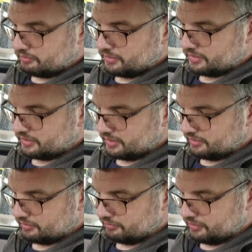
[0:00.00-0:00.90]
Message
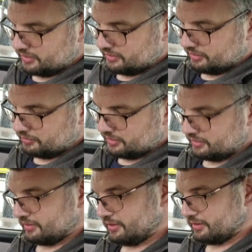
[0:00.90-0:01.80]
there from Miss
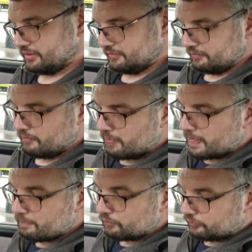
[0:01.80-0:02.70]
Hubner.
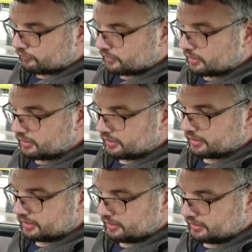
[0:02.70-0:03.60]

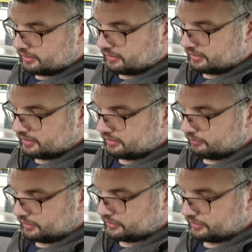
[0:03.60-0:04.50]
And
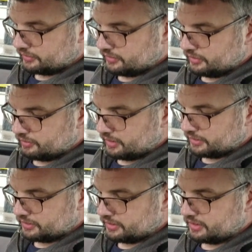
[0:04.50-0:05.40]
we shall continue our
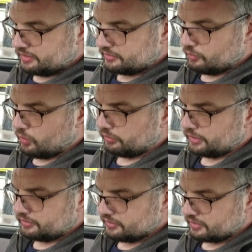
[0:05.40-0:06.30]
journey to
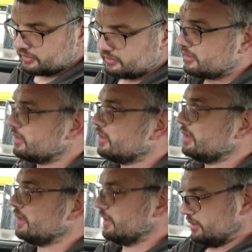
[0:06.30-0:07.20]
Warrington,
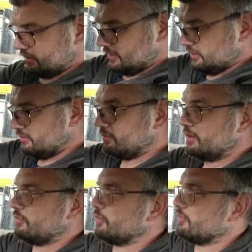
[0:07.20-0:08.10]
and
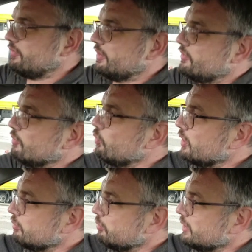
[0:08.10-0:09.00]
maybe we can find some
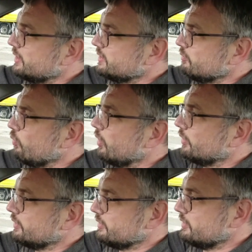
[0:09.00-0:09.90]
wiper blades in
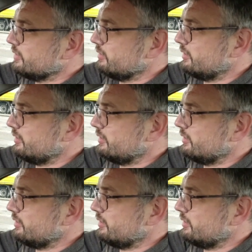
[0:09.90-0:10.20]
Warrington.